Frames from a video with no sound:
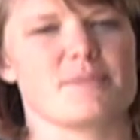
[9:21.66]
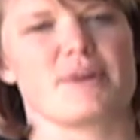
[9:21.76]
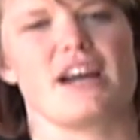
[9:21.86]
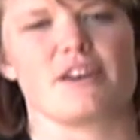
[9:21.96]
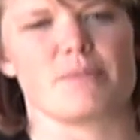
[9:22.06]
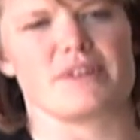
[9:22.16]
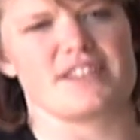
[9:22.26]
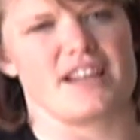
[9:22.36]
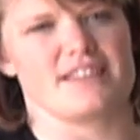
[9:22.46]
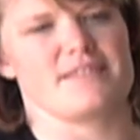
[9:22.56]
of Brett or
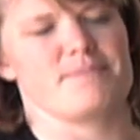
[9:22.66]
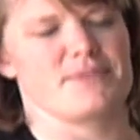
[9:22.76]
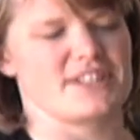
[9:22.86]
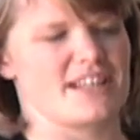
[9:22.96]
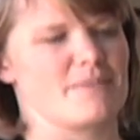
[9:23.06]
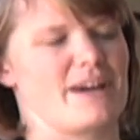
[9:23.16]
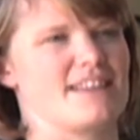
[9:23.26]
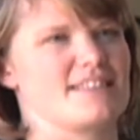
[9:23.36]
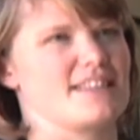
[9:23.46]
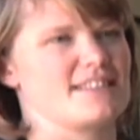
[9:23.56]

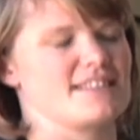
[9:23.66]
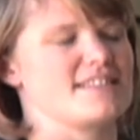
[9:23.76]
Brettanomyces,